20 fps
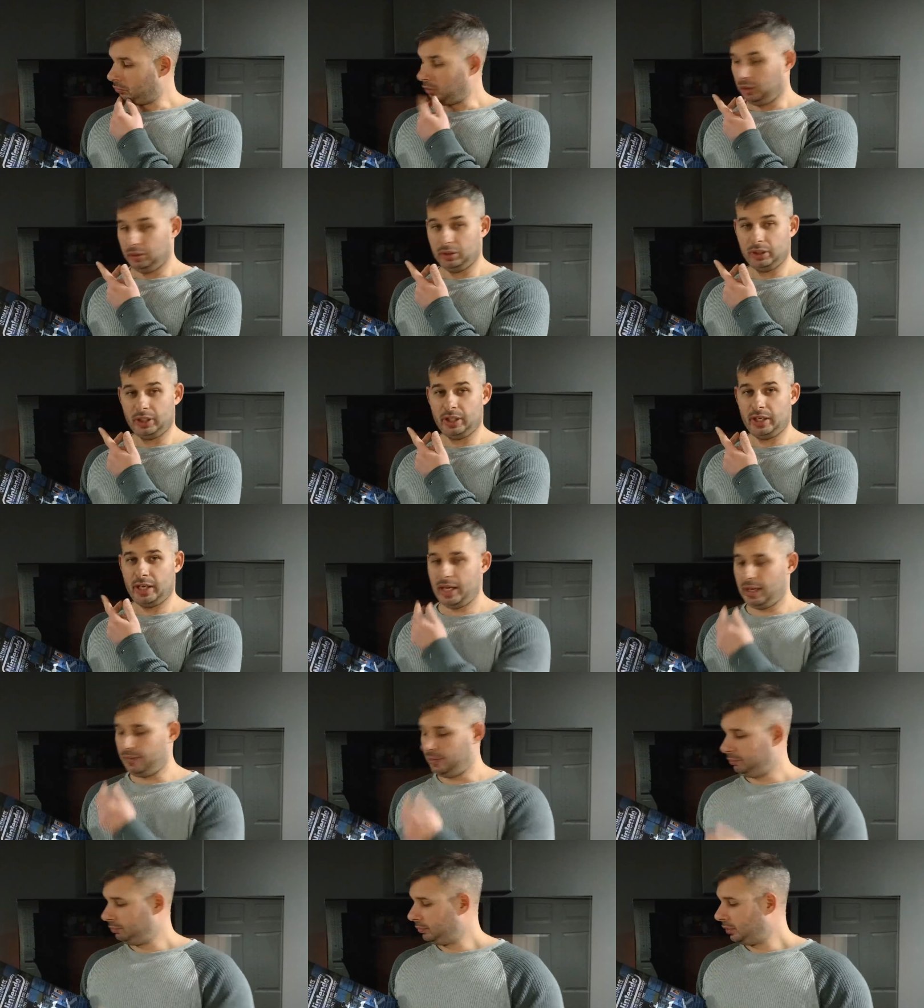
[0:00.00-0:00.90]
Well, there you
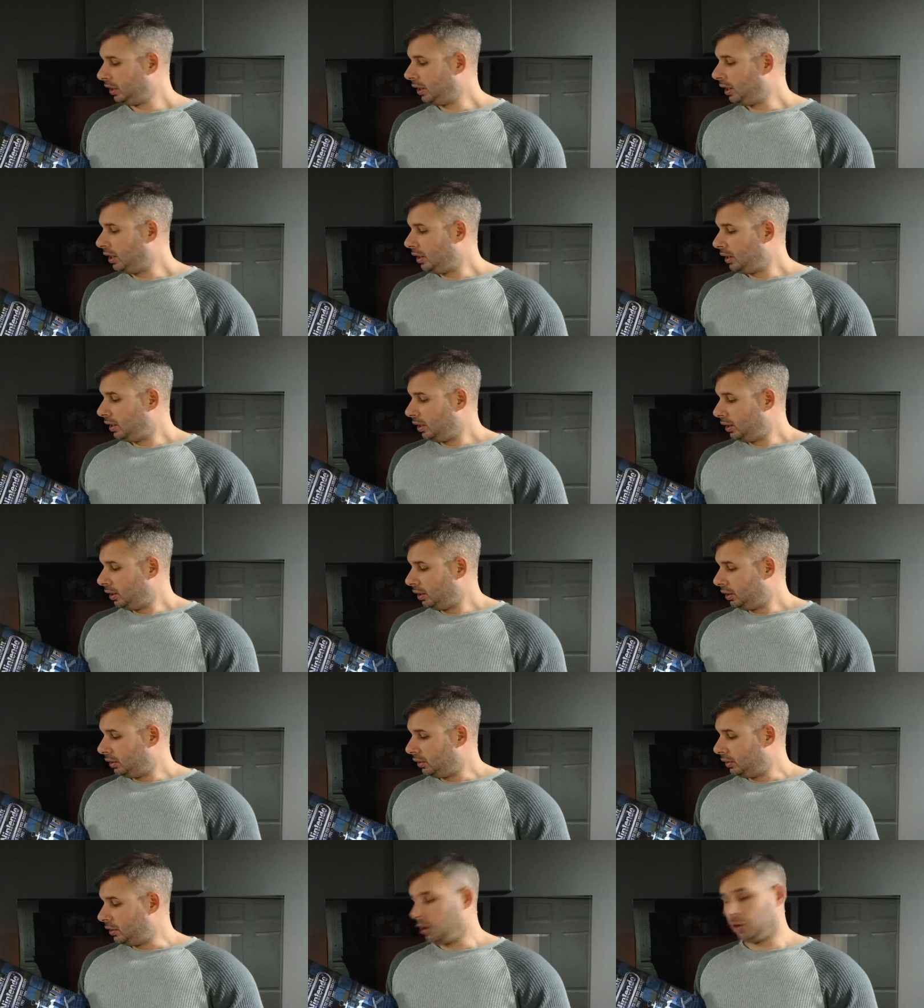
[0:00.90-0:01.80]
have it.
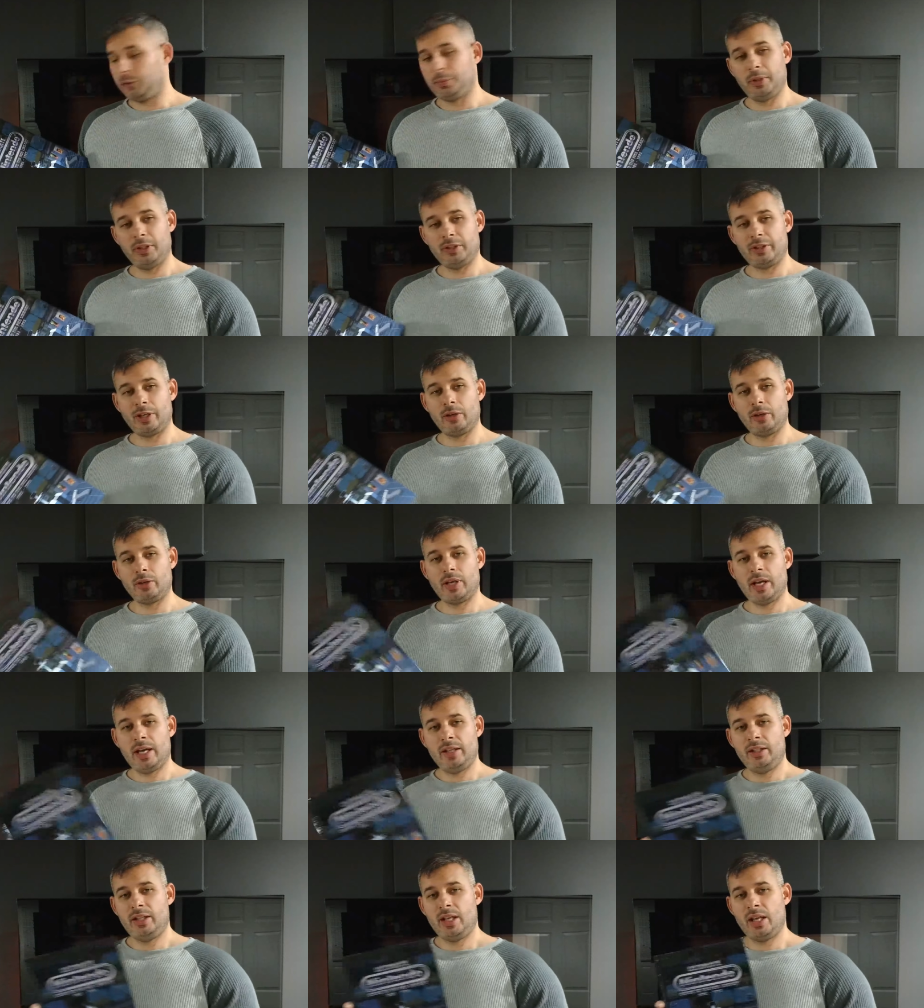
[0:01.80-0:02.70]
The Ultimate Nintendo
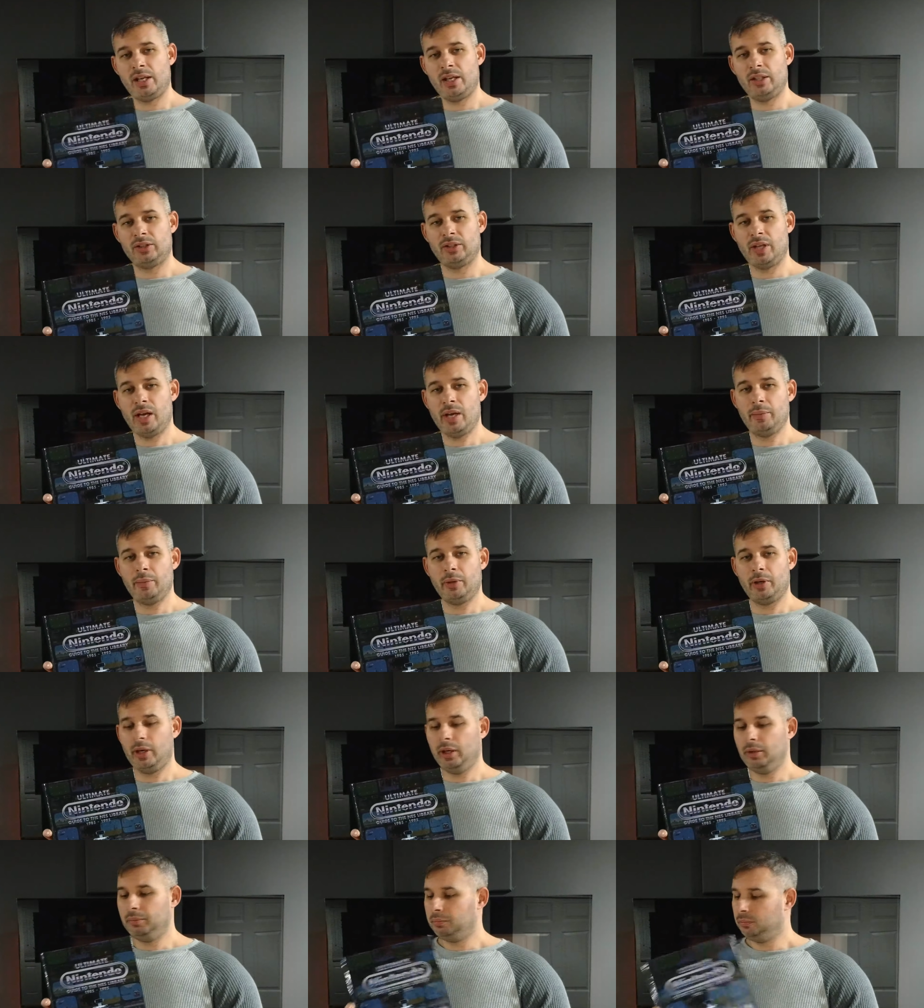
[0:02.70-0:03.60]
Guide to the NES
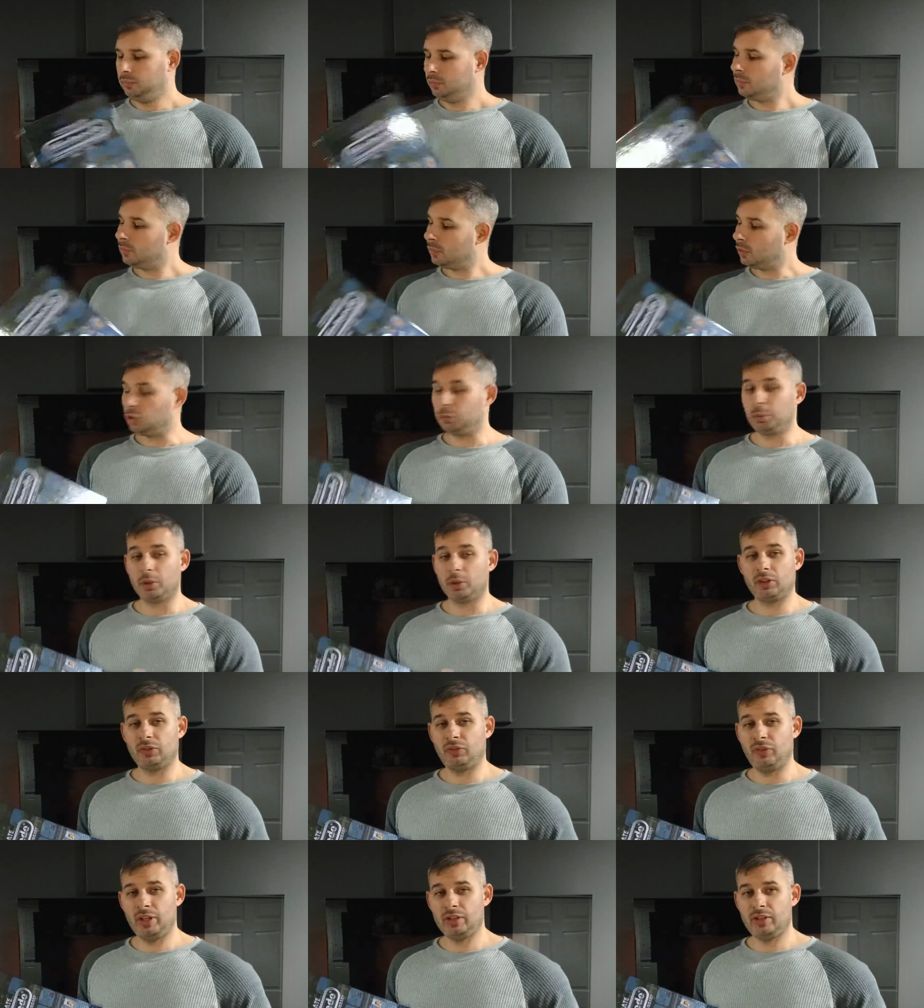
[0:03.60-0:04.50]
Library. This book
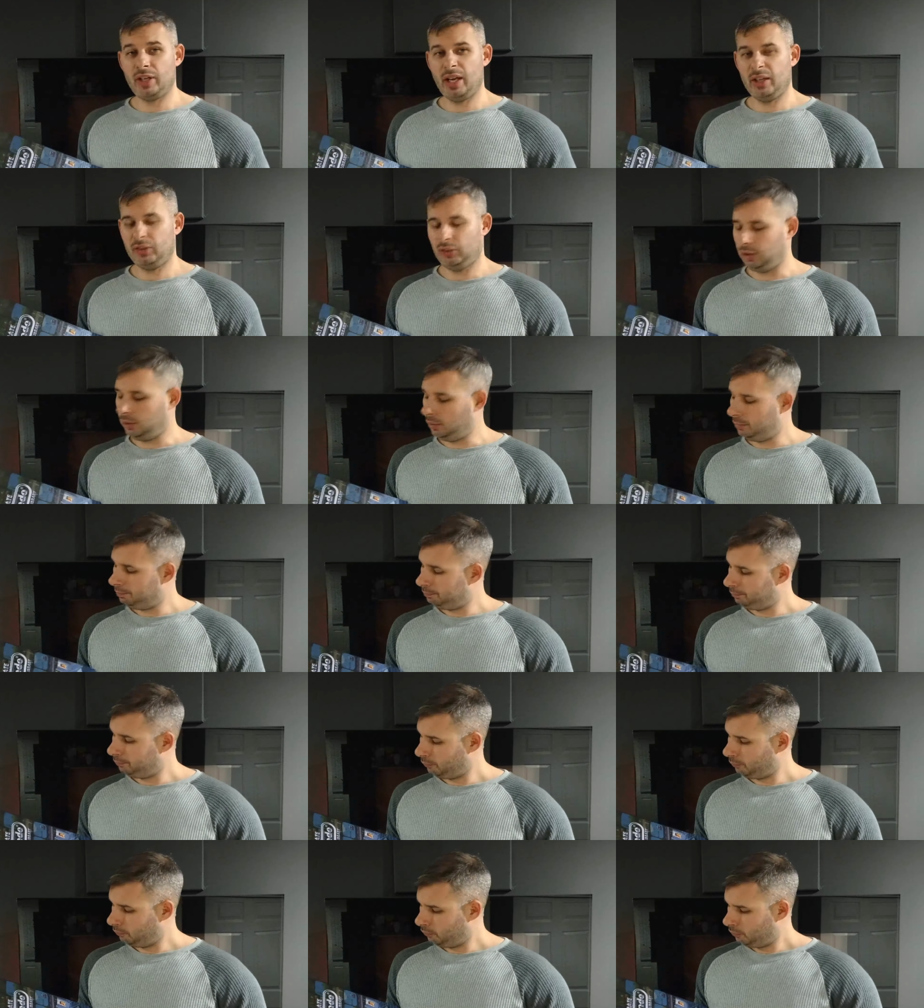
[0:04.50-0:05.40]
is fantastic.
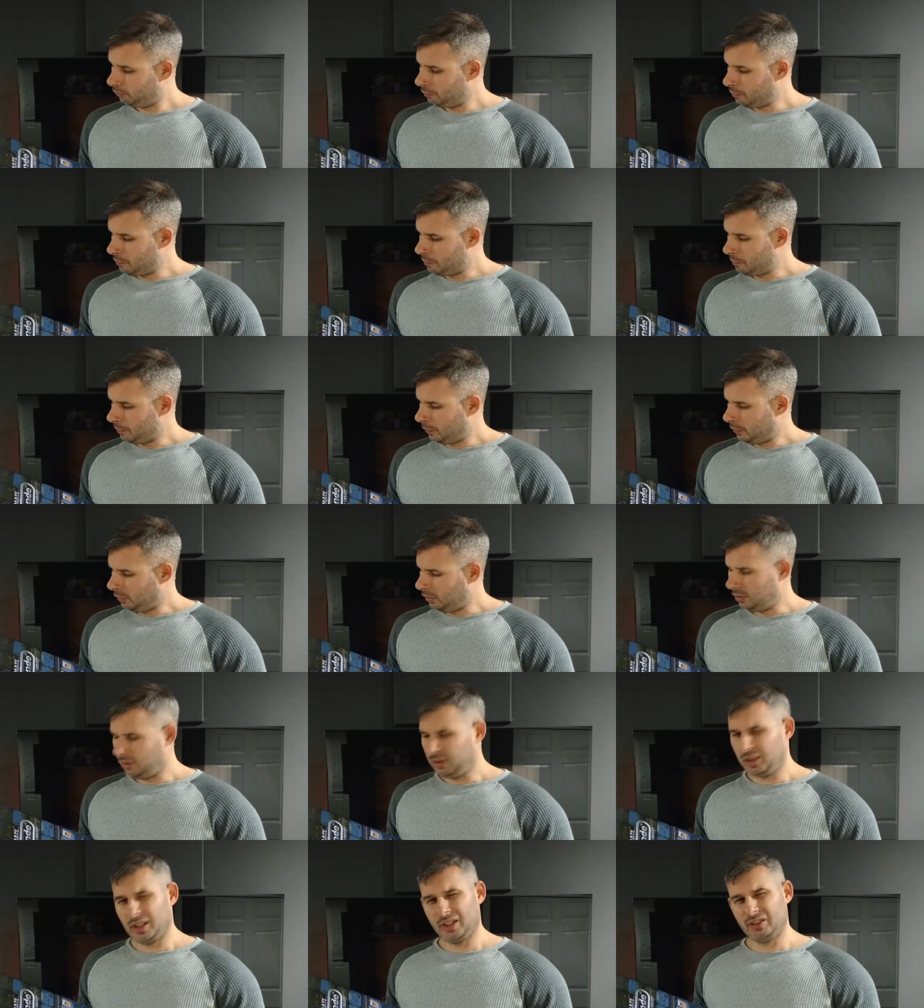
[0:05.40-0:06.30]

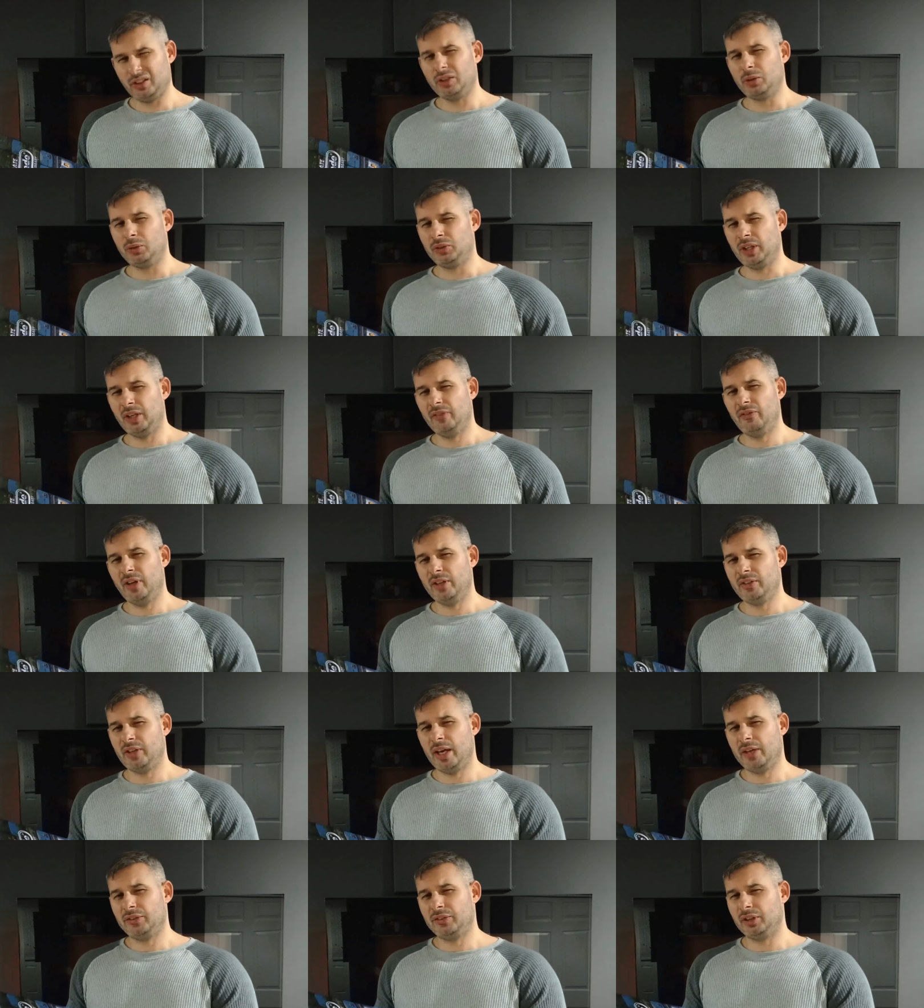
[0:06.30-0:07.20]
I realize I do say
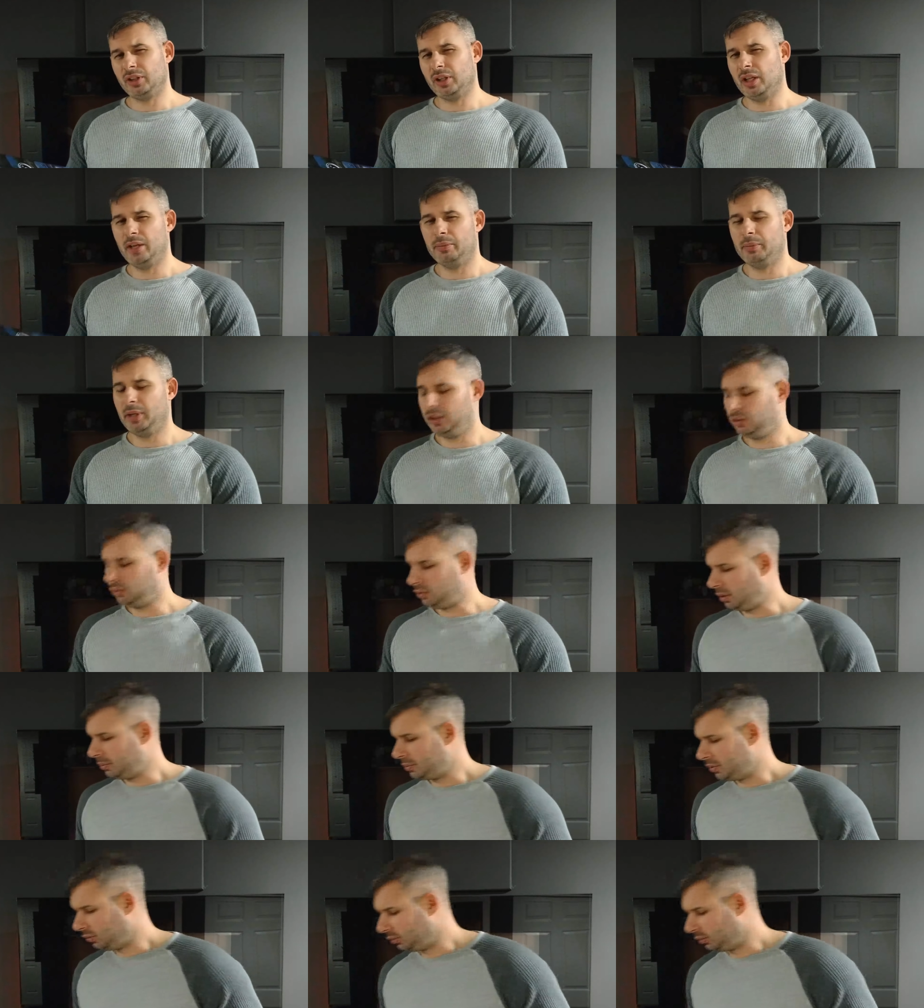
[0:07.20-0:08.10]
fantastic a lot in my
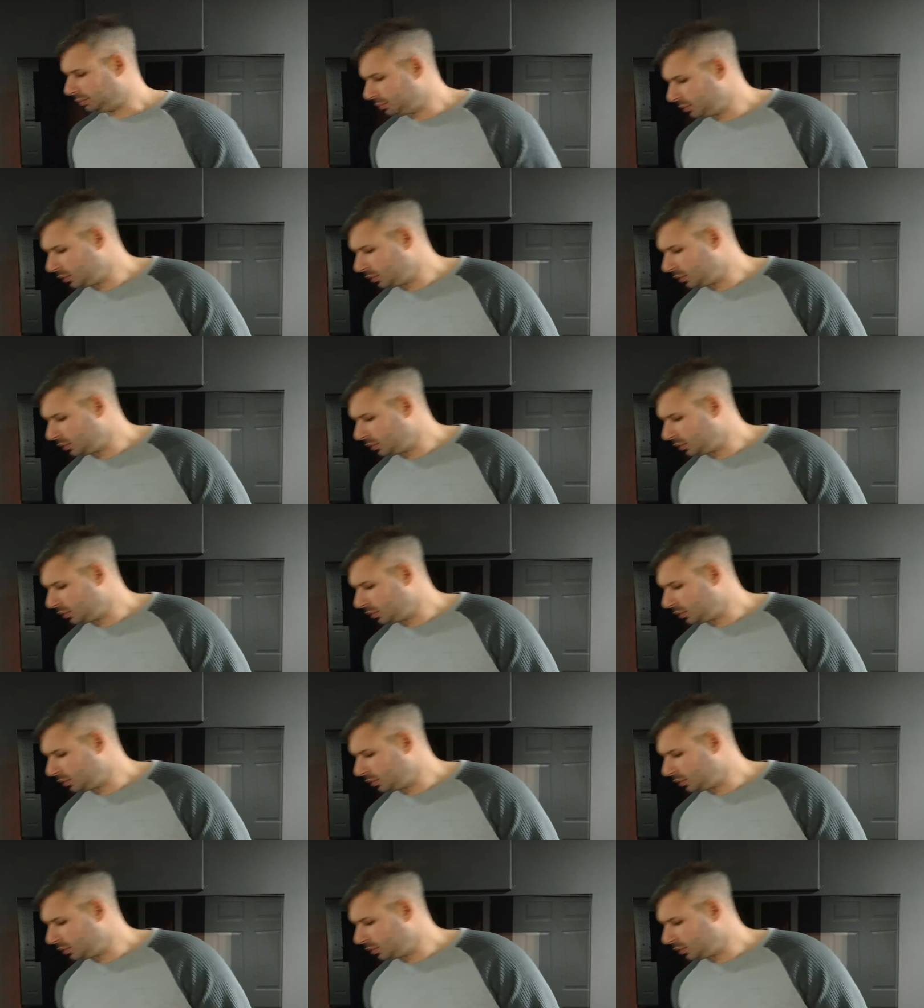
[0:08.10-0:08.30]
descriptions.